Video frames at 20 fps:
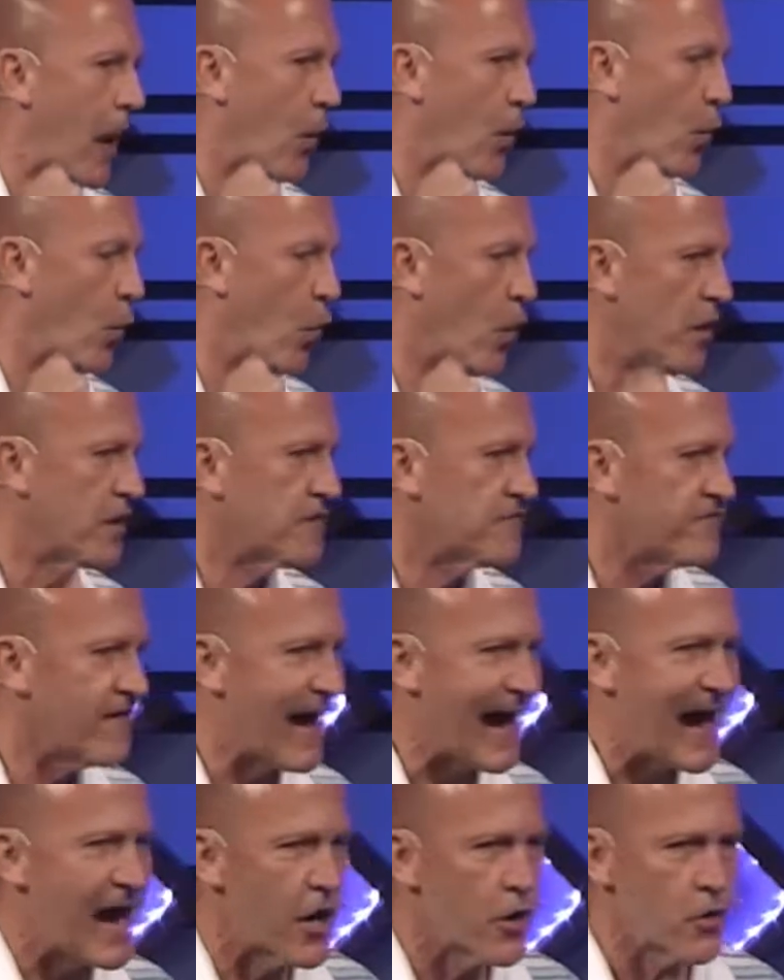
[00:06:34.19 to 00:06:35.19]
One of
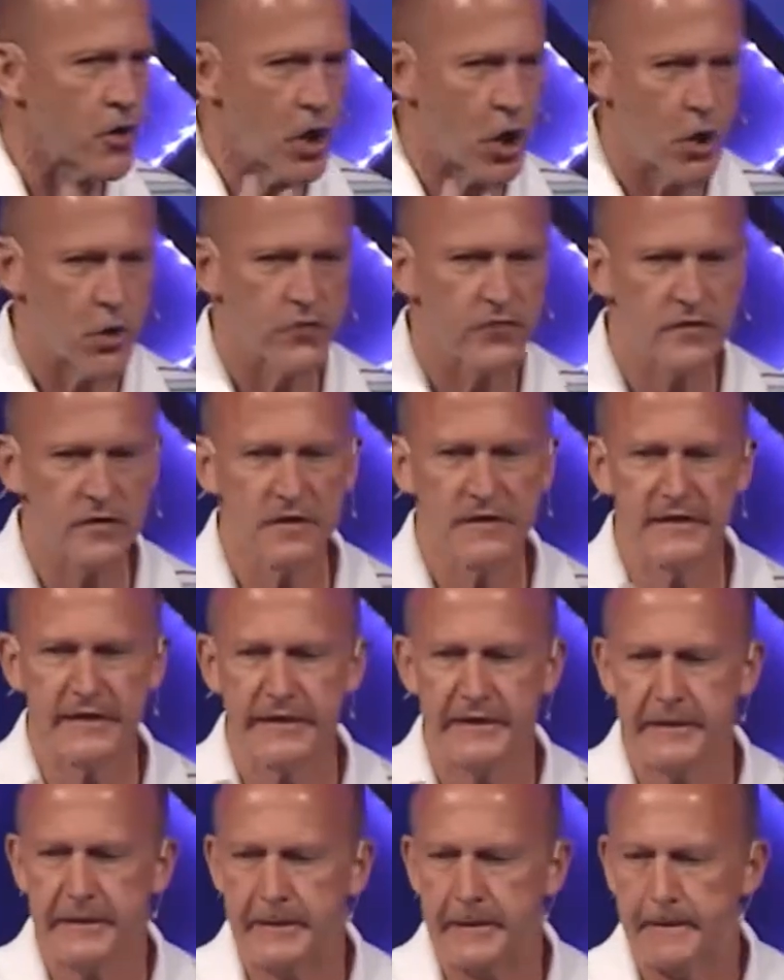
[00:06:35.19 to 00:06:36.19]
our
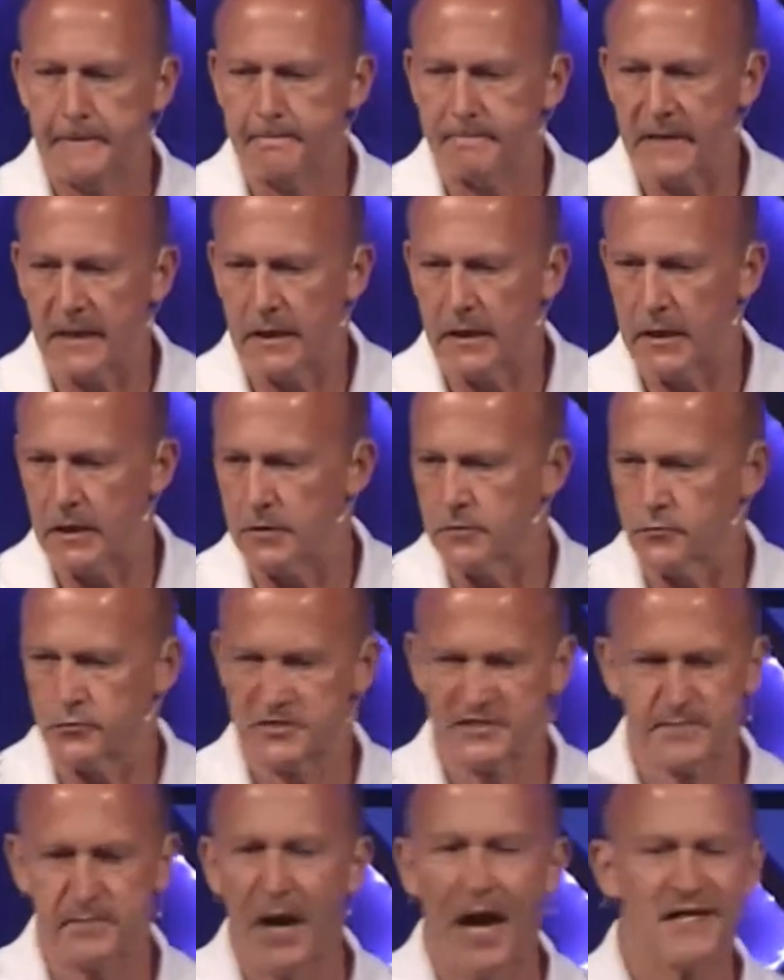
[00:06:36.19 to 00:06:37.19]
earthly
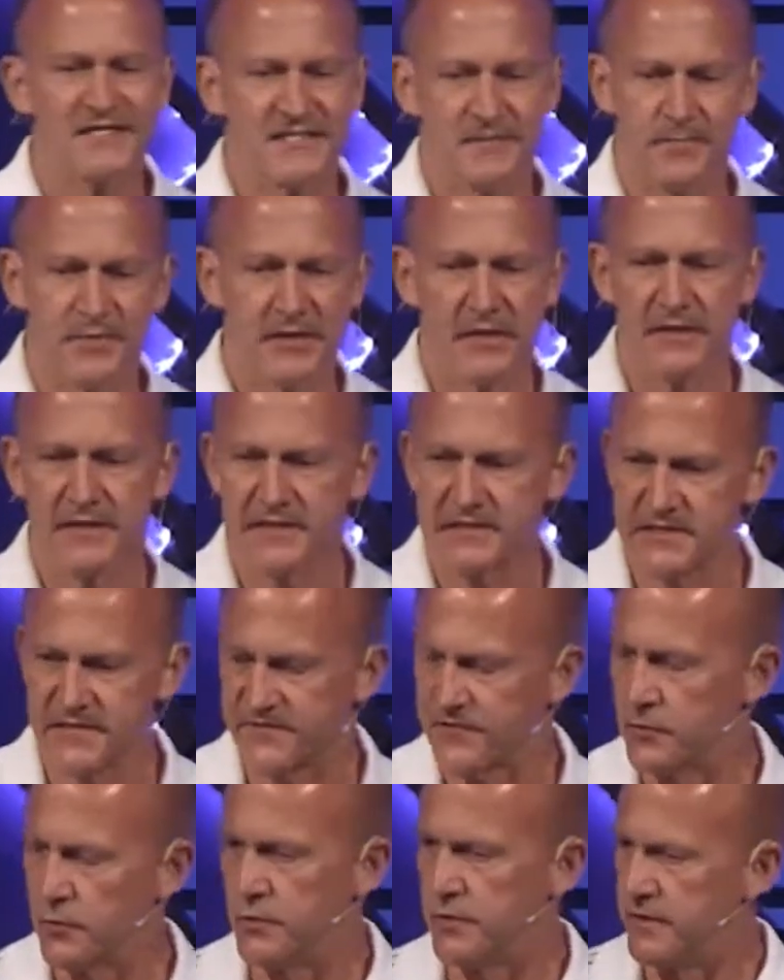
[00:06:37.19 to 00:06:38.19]
responsibilities, if
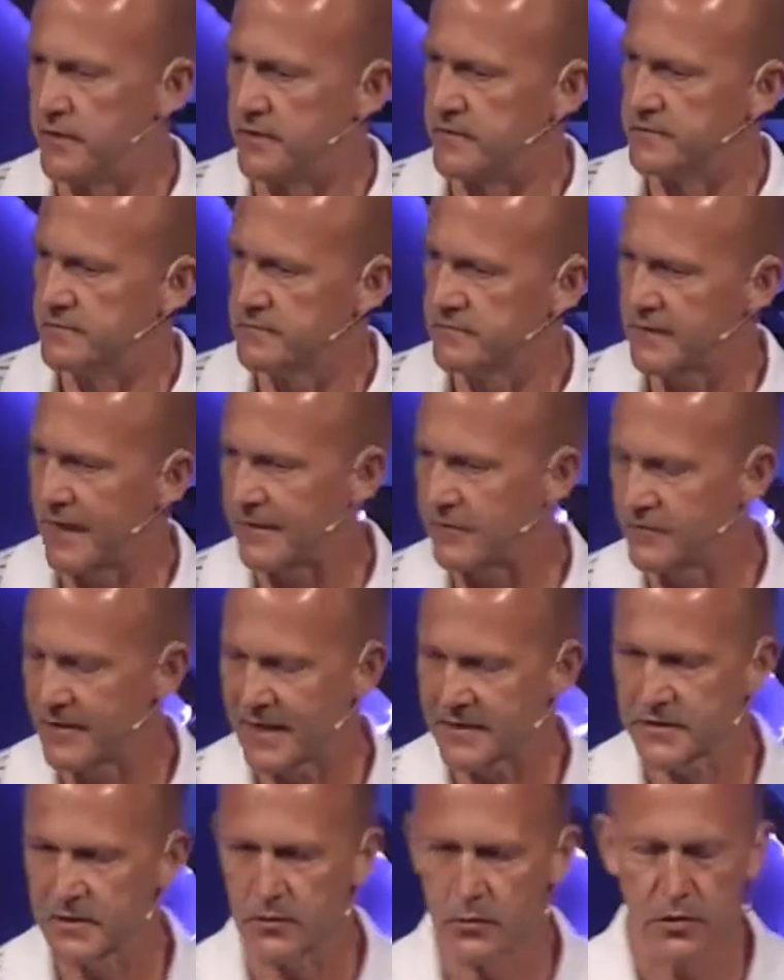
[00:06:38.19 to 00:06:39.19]
you will, I don't
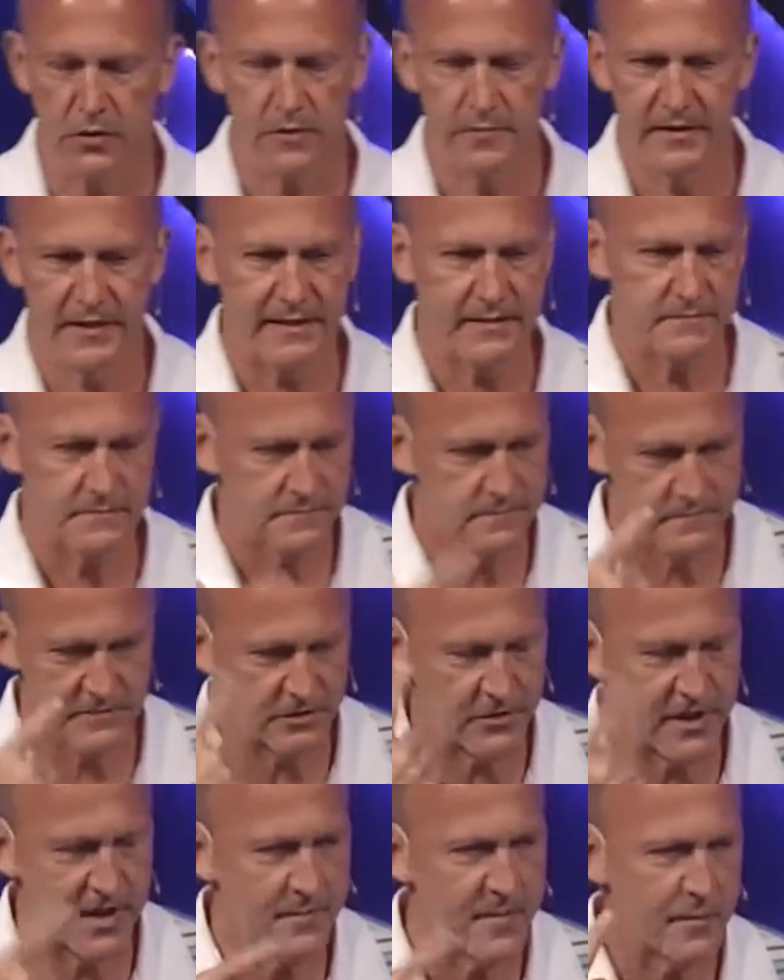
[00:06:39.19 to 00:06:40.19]
like that word, but I, you
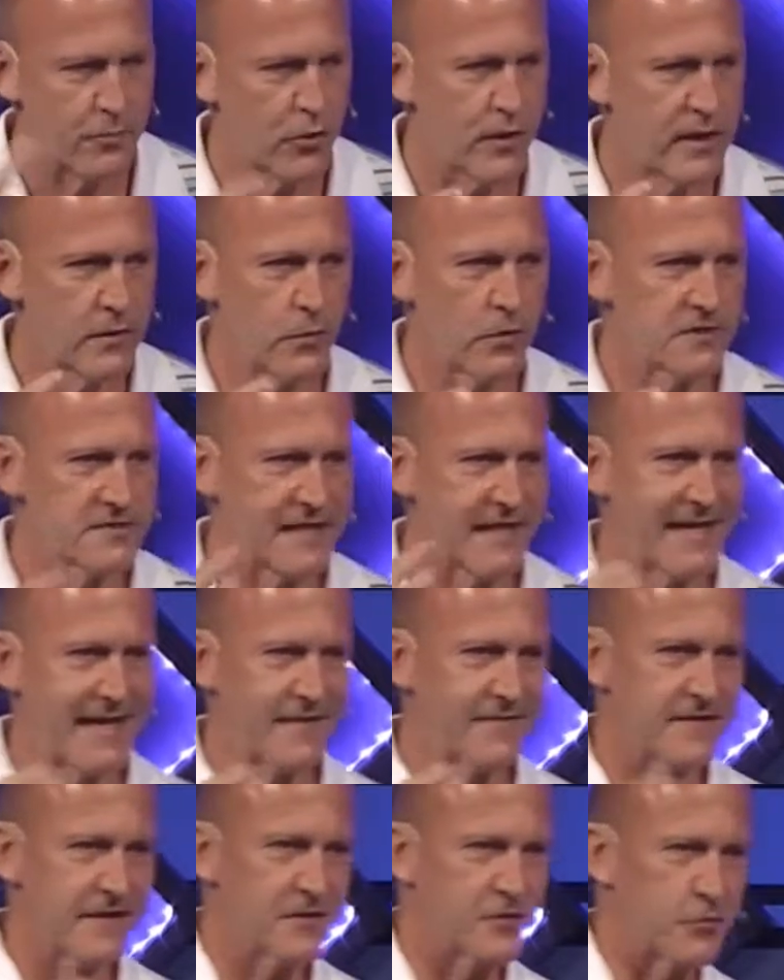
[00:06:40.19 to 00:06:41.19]
know how my brain works. I can't
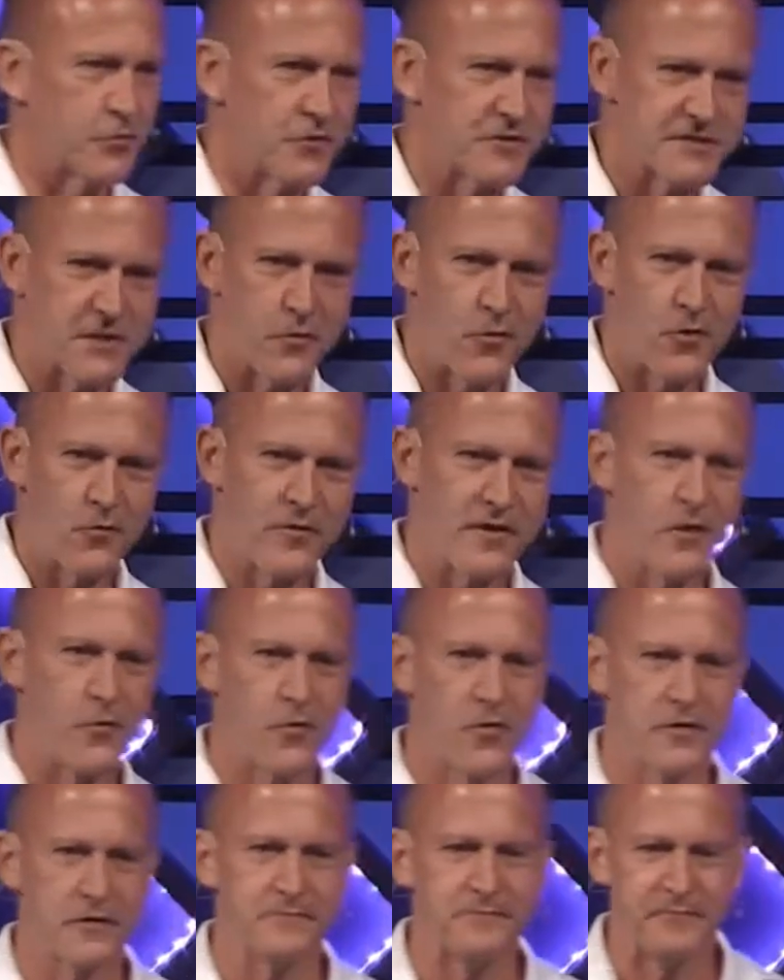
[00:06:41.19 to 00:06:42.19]
think of the words I want when I
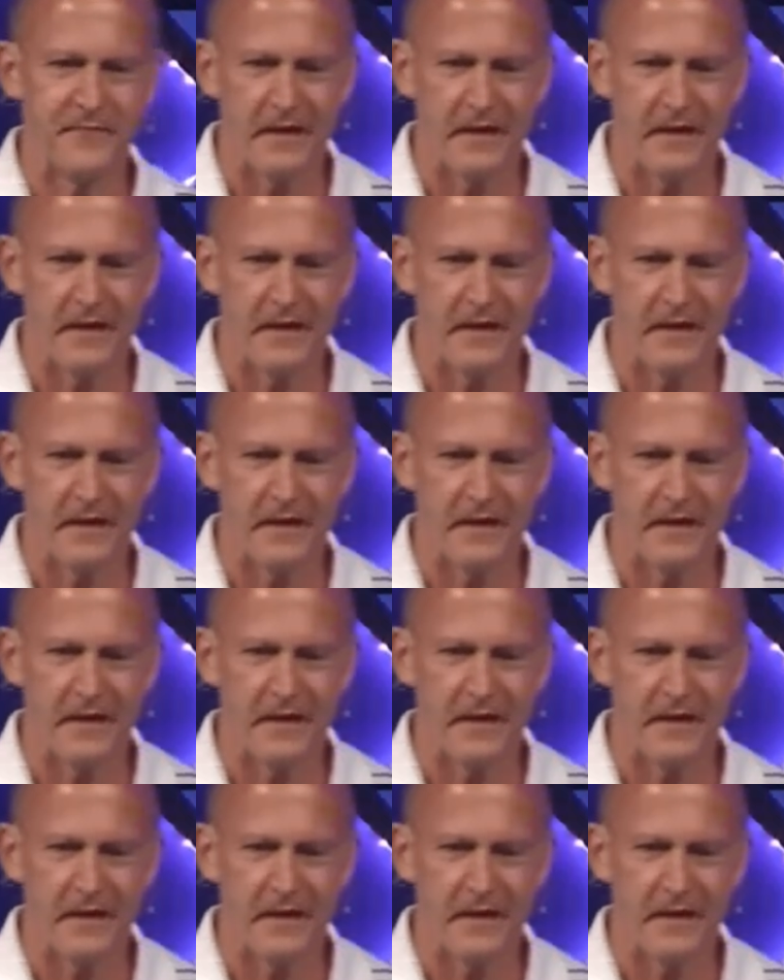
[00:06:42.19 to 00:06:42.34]
want them,